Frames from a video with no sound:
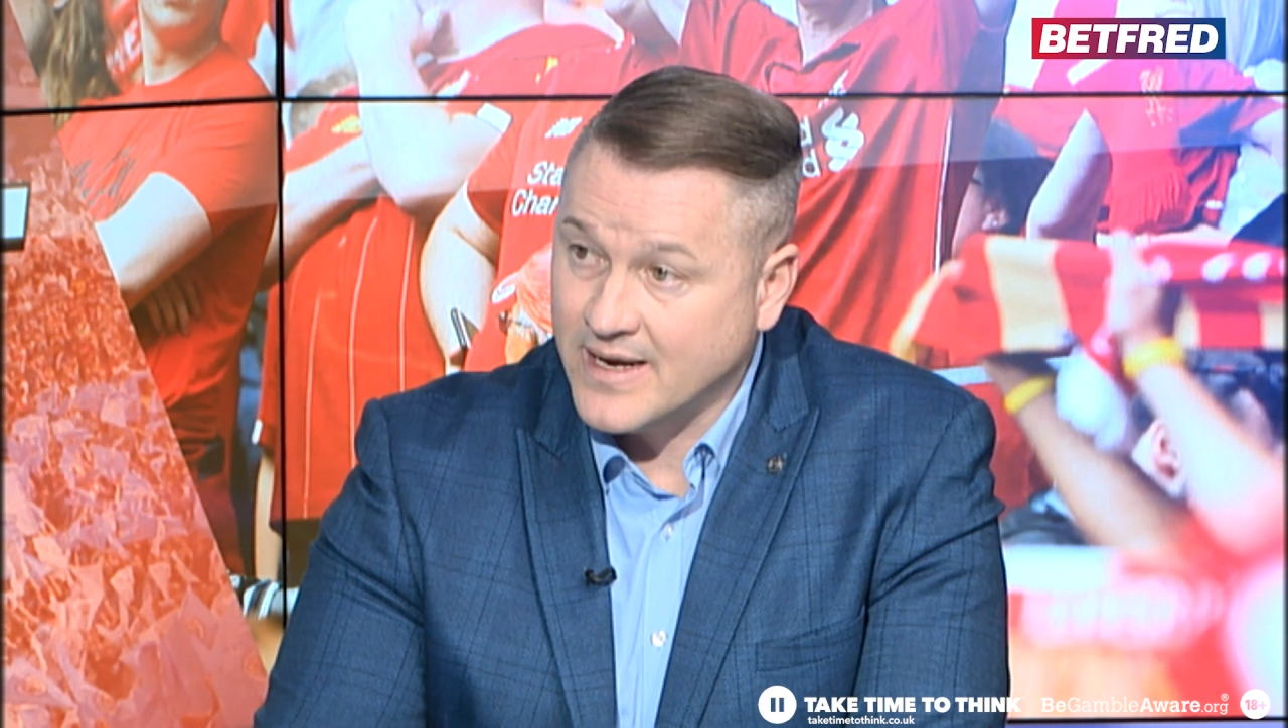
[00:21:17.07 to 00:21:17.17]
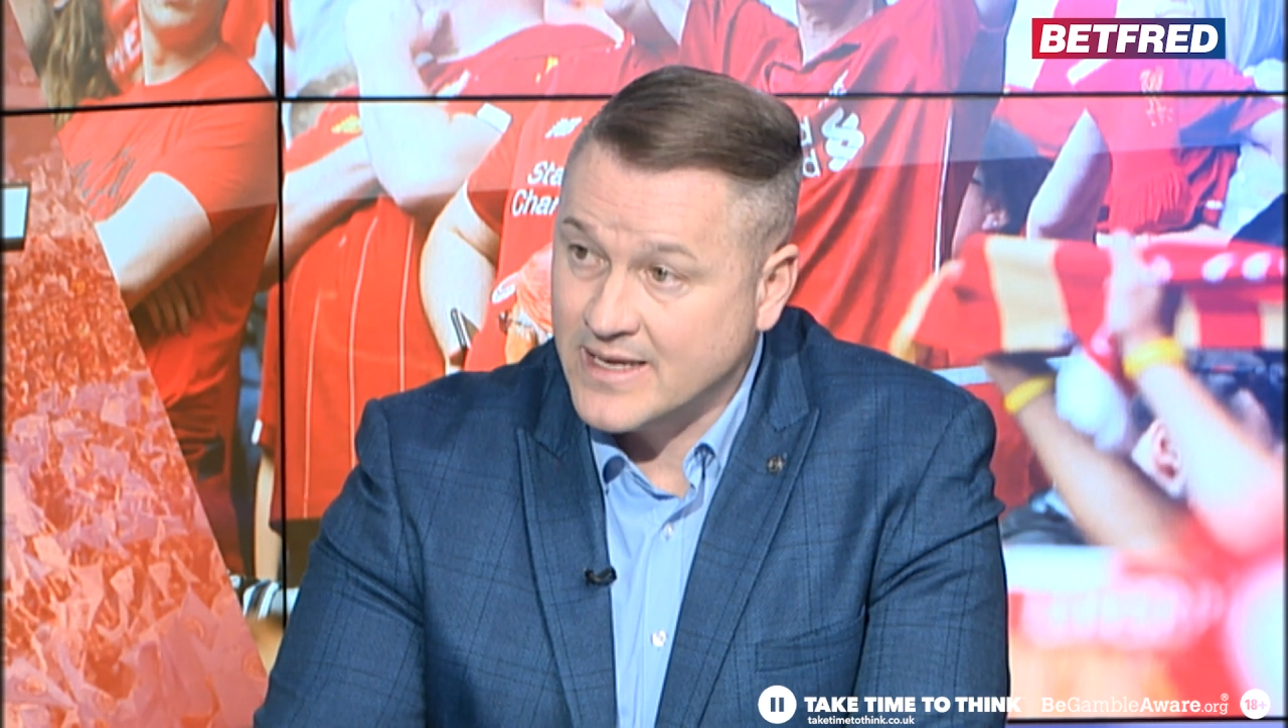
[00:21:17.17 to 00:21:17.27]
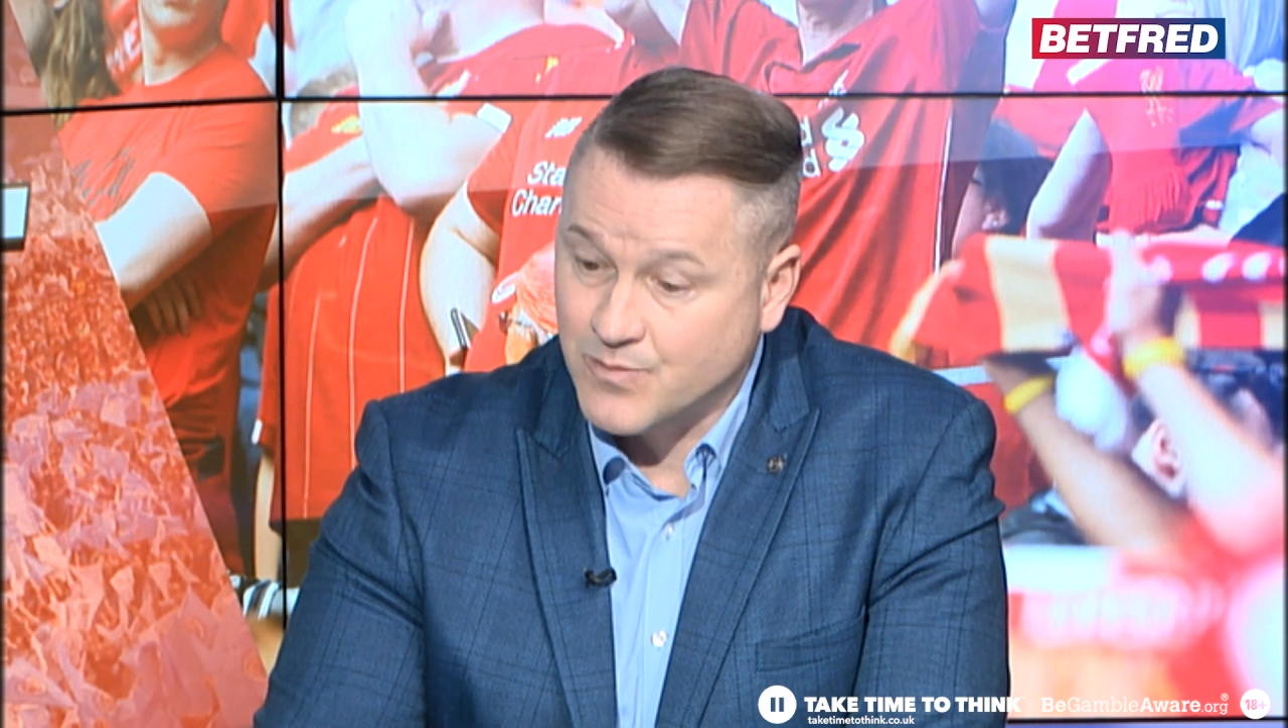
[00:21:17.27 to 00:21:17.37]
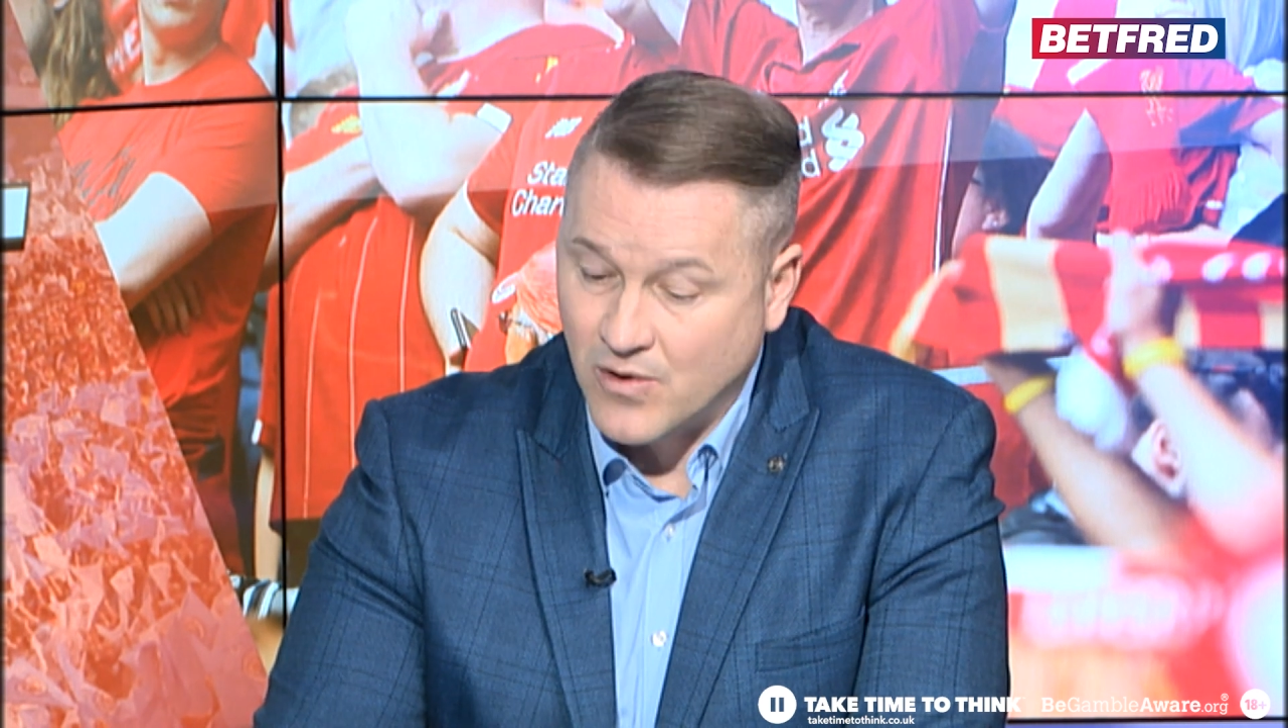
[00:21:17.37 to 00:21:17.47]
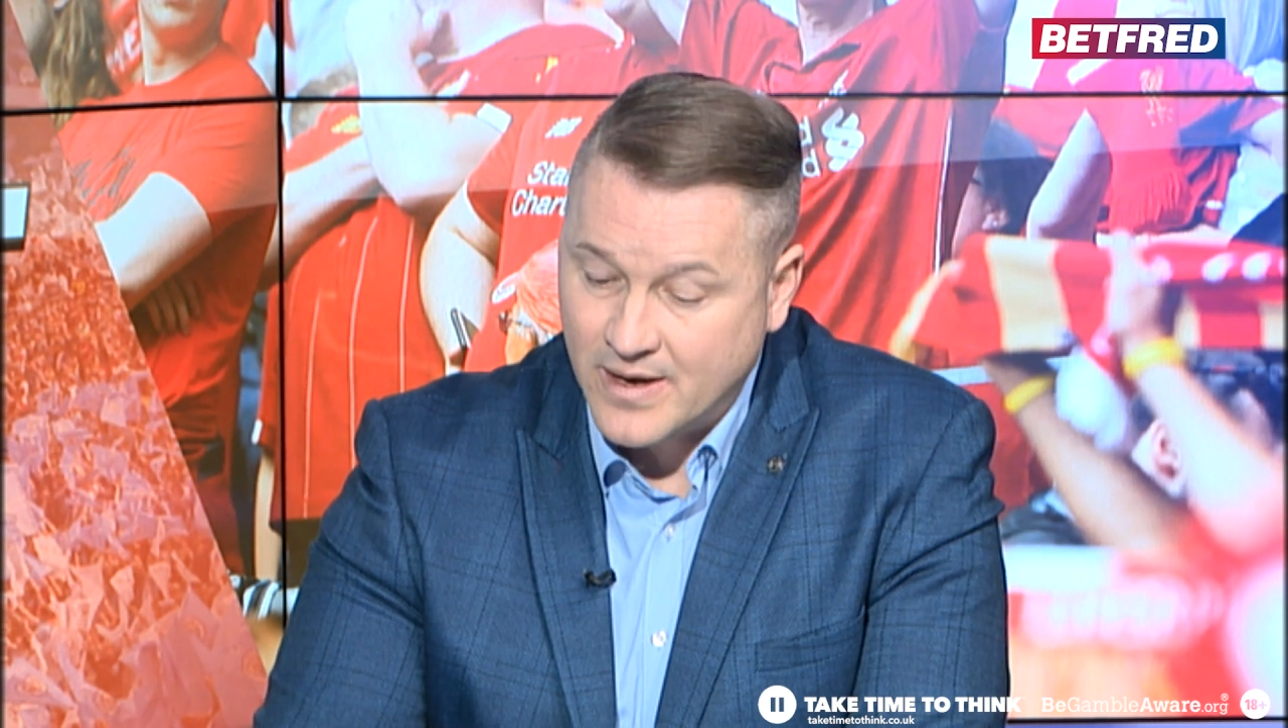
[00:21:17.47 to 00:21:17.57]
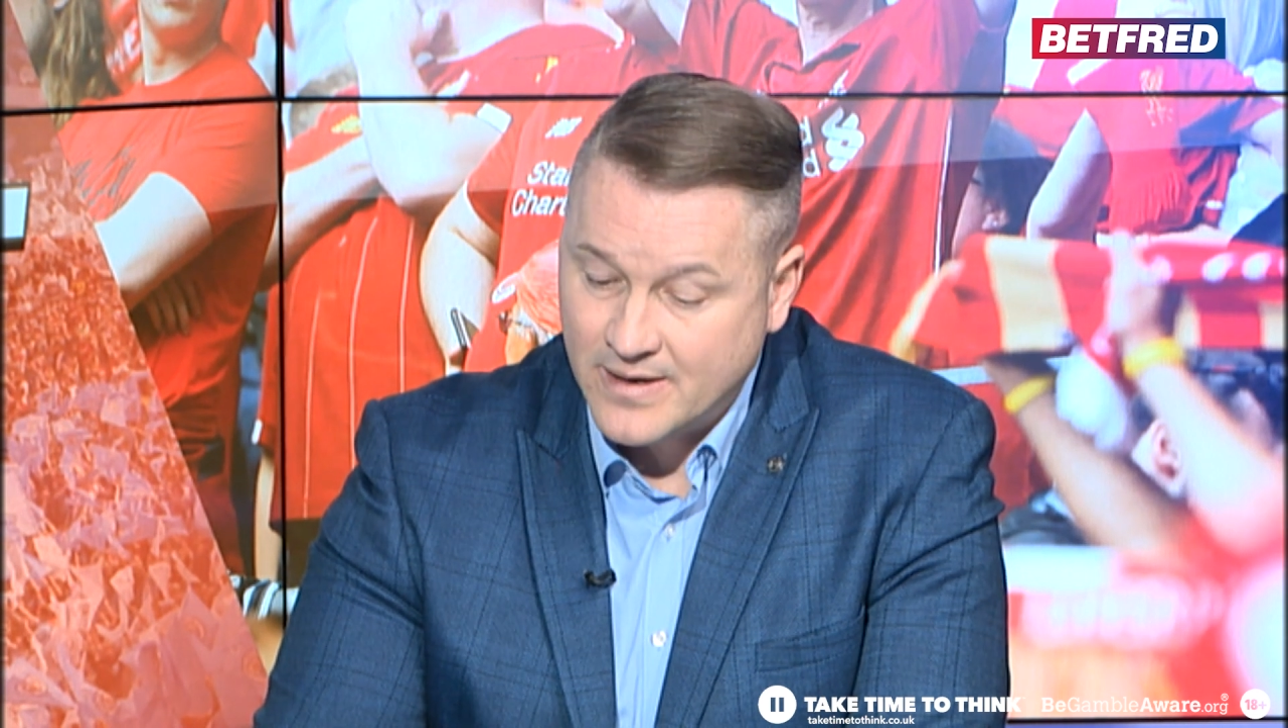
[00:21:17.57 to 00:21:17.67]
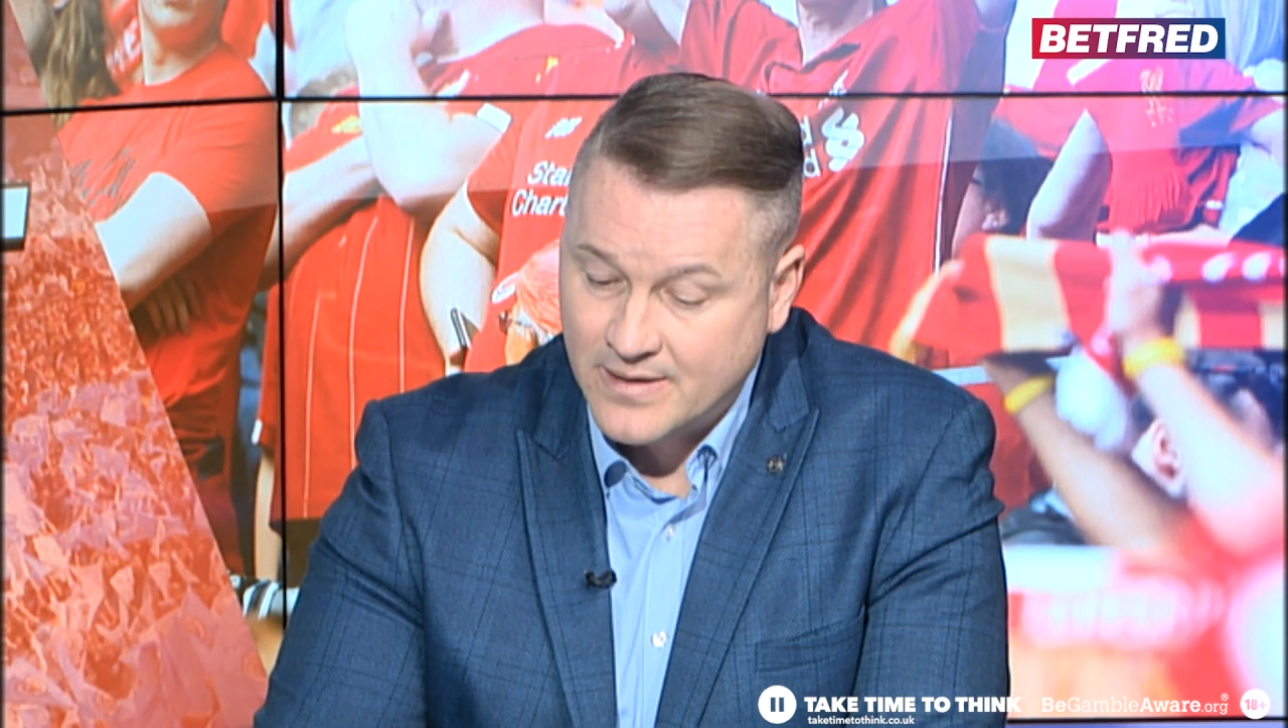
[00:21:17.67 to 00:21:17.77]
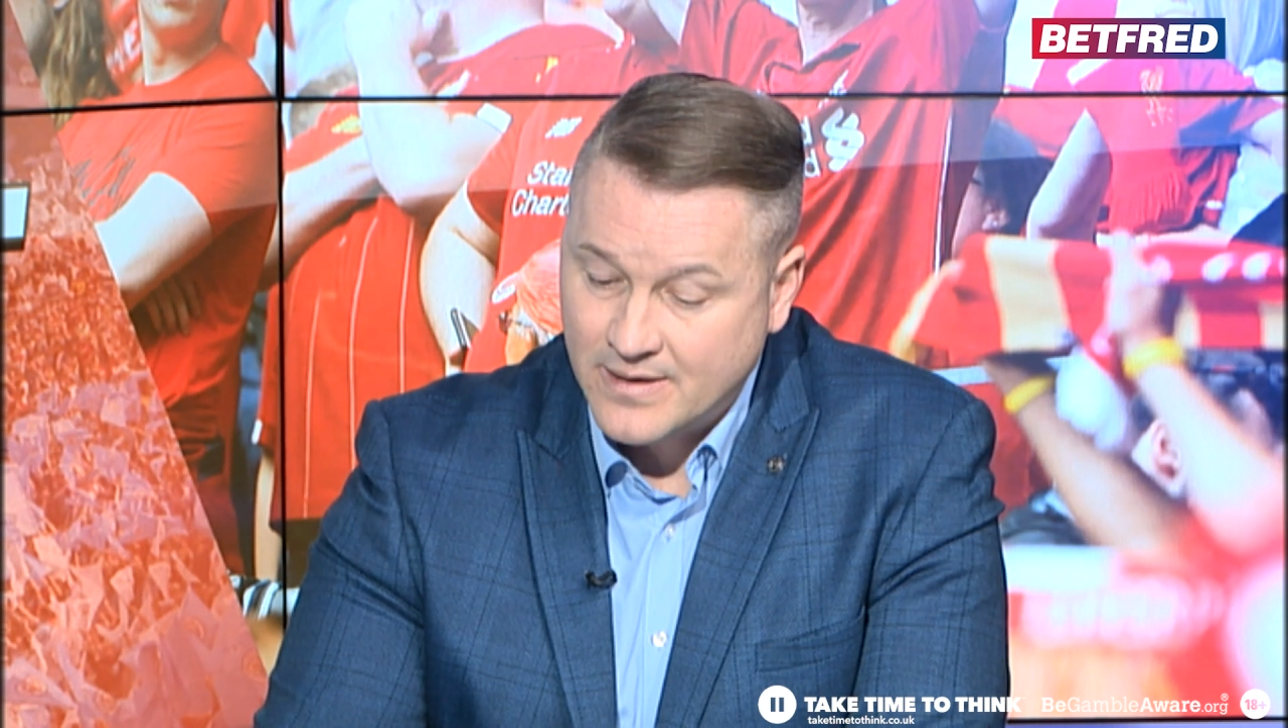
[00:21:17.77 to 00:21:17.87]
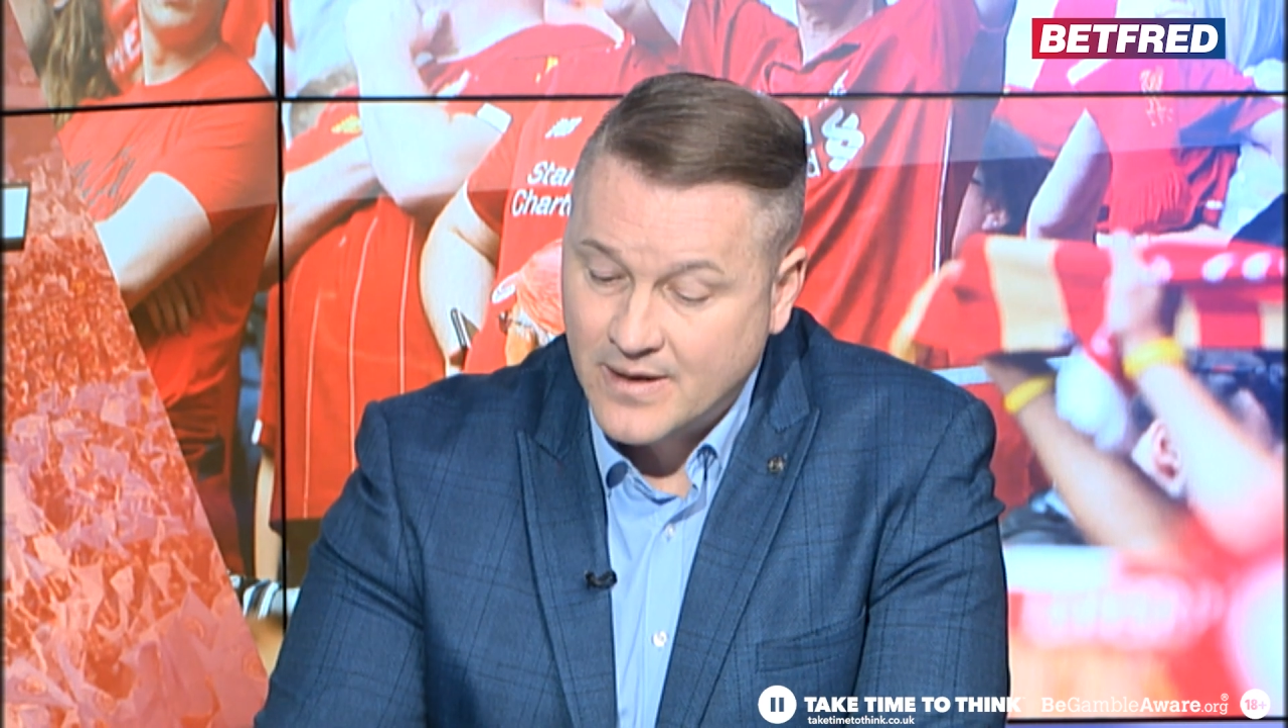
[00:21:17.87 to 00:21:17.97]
against Brighton,